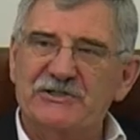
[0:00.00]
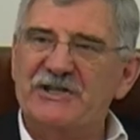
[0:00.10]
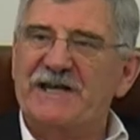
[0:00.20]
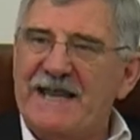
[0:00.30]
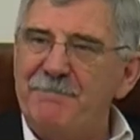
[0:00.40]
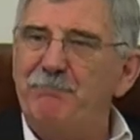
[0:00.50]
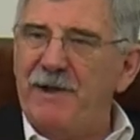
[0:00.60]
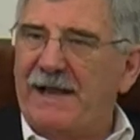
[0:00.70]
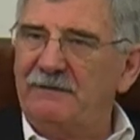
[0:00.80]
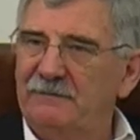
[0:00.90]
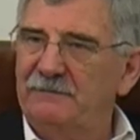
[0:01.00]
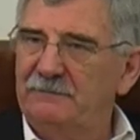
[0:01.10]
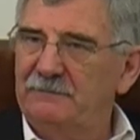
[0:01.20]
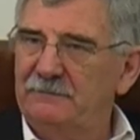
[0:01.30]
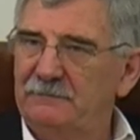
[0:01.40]
that impact
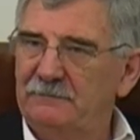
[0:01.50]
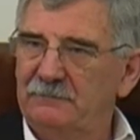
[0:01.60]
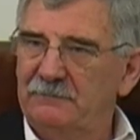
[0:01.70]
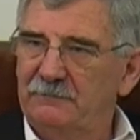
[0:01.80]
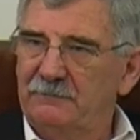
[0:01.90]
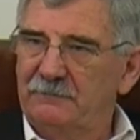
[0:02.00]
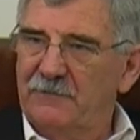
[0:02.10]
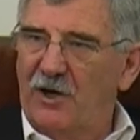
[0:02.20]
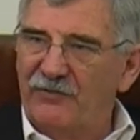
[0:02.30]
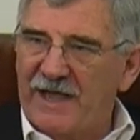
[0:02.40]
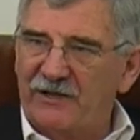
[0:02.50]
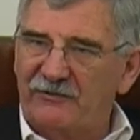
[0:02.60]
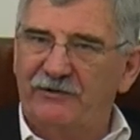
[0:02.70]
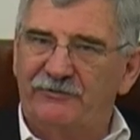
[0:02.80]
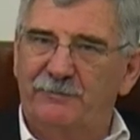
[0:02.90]
on that
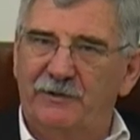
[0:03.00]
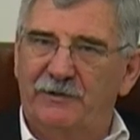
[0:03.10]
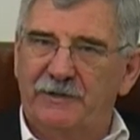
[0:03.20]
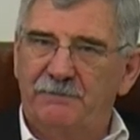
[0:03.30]
accessibility?